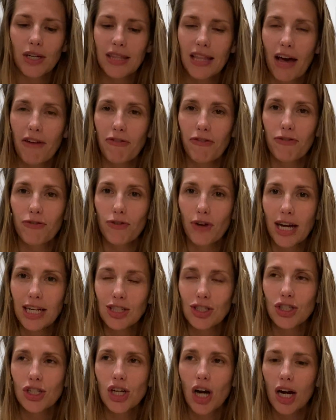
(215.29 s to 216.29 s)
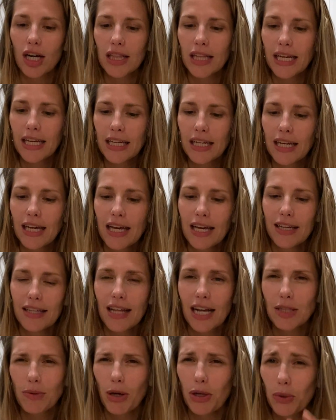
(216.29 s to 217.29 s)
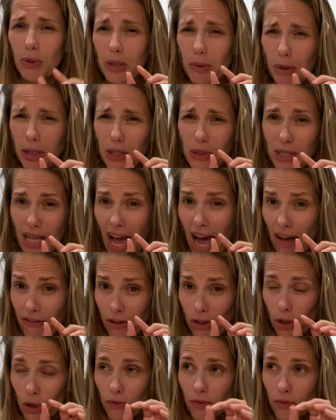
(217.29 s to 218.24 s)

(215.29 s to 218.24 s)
That fresh garlic, that's why you only want to use a half a clove,